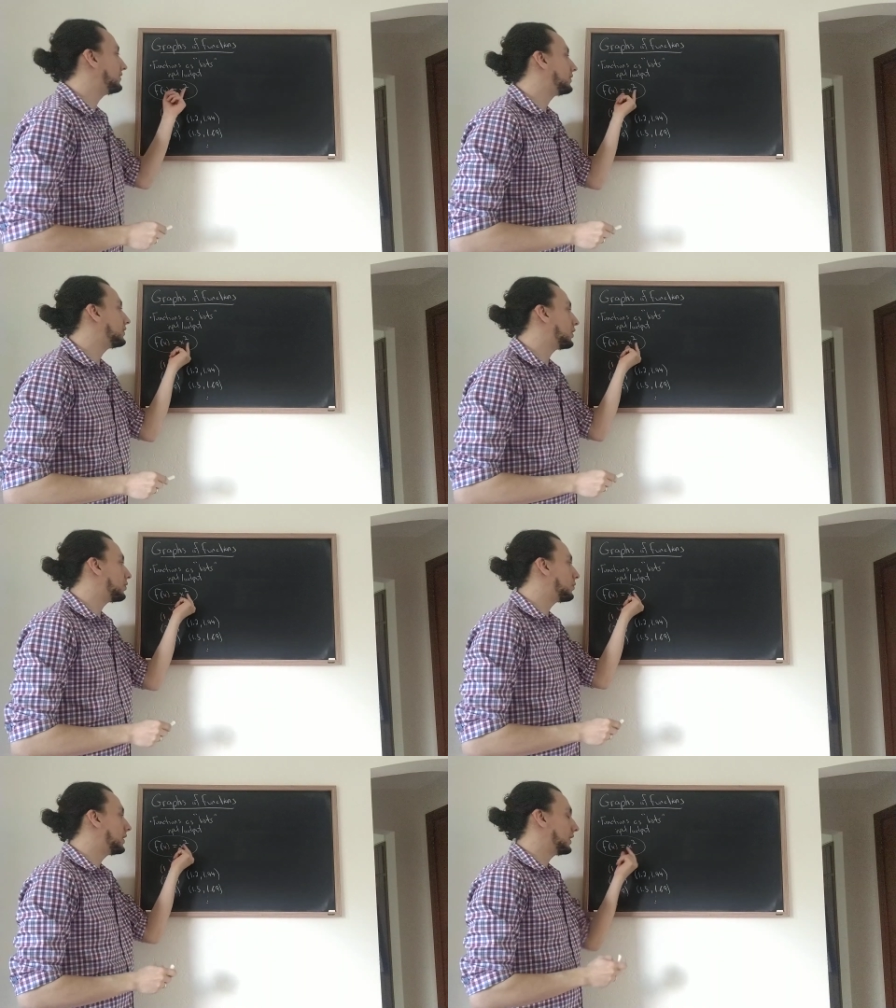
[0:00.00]
even
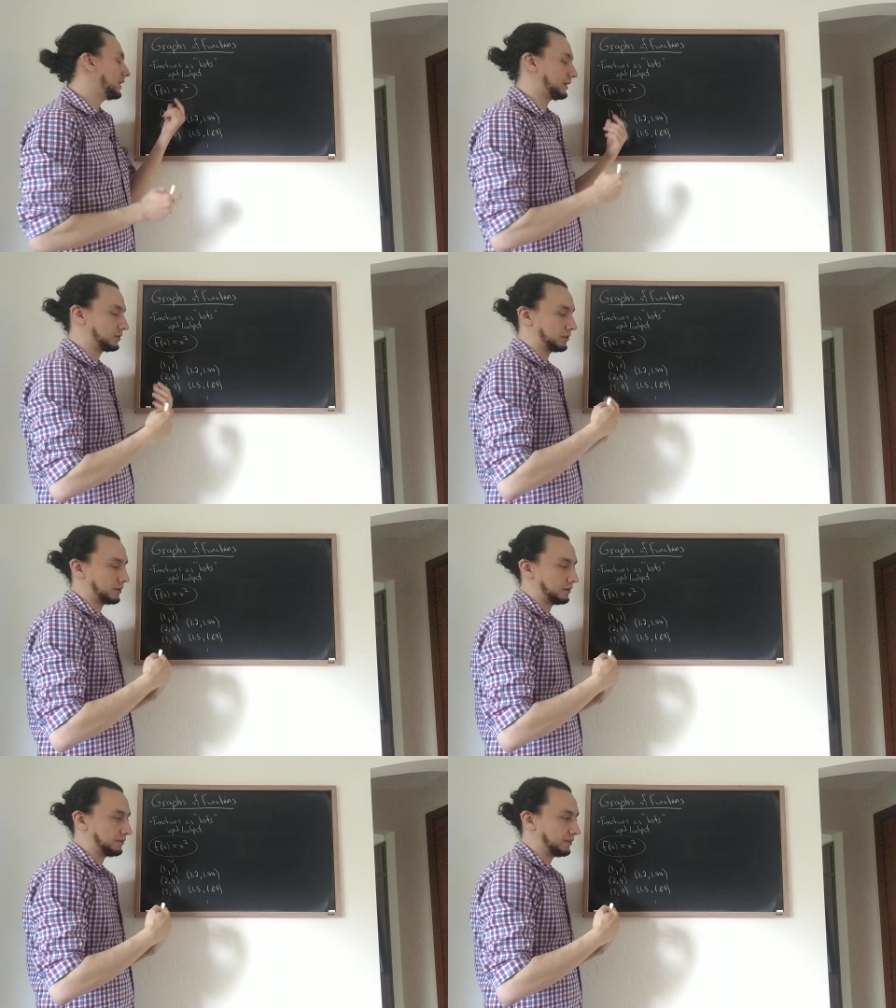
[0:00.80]
though it's
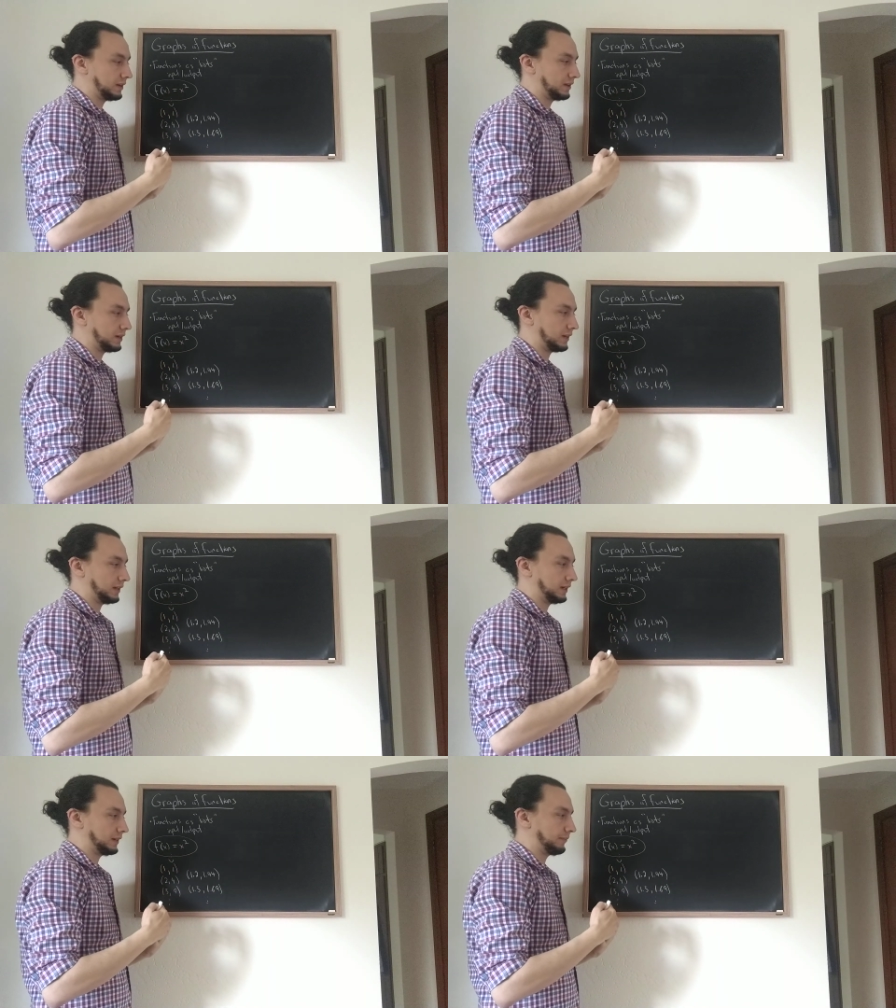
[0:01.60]
sort of
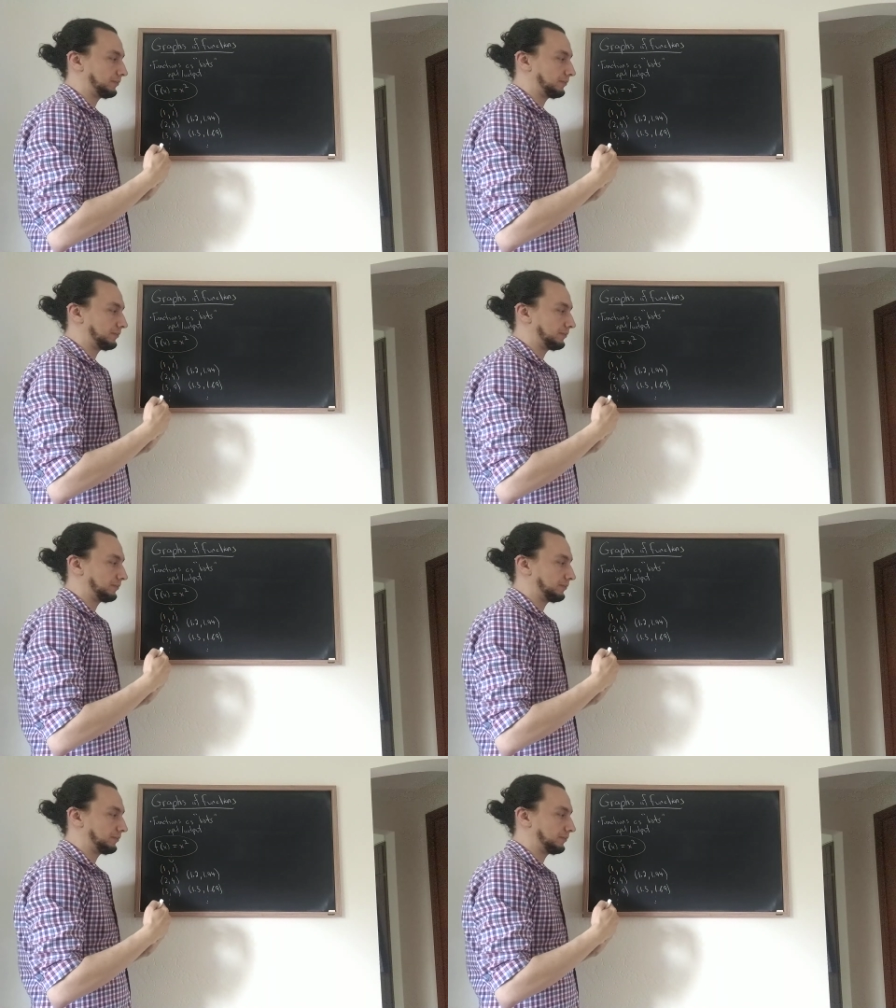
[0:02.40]
uh,